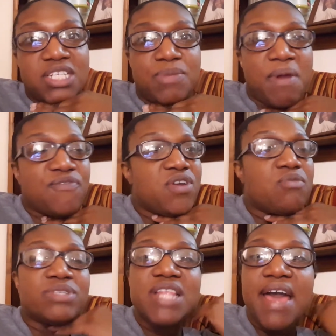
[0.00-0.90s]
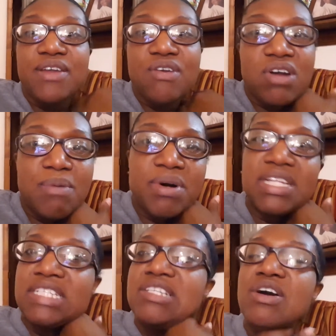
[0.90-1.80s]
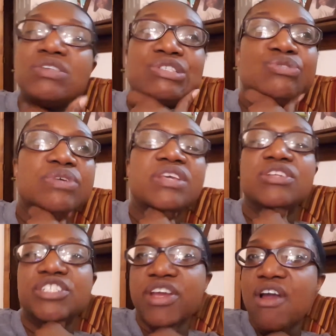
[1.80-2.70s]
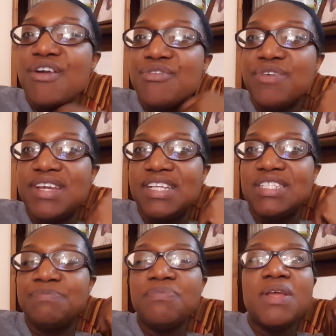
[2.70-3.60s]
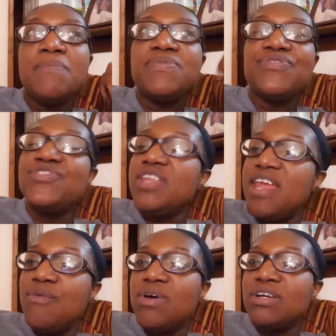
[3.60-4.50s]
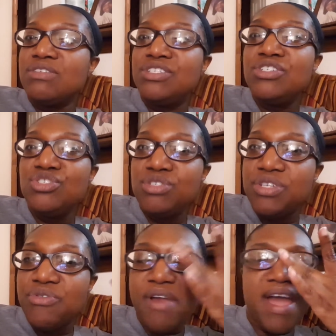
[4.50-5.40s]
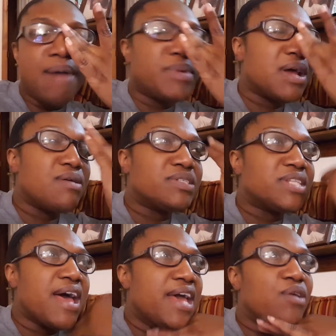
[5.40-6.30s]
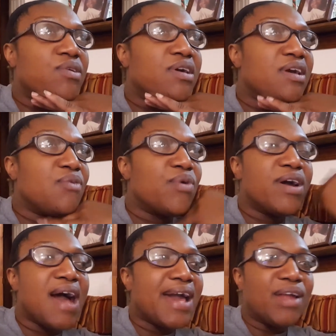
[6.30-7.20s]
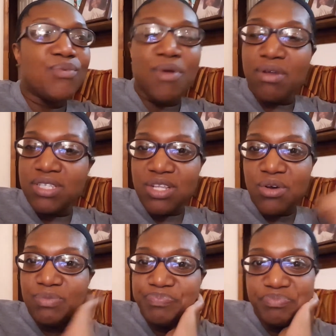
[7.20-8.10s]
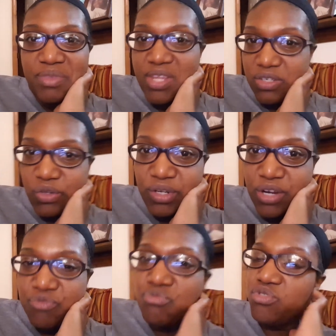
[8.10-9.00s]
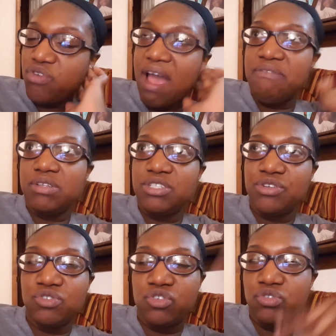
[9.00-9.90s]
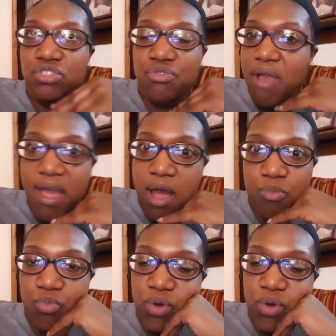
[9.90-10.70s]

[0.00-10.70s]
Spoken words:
So my friend was like, girl, come on, let's go to either JR Crickets. She did want to go to Juicy Crab, and I was like, well, I gotta work, so there's no need to drive up to Juicy Crab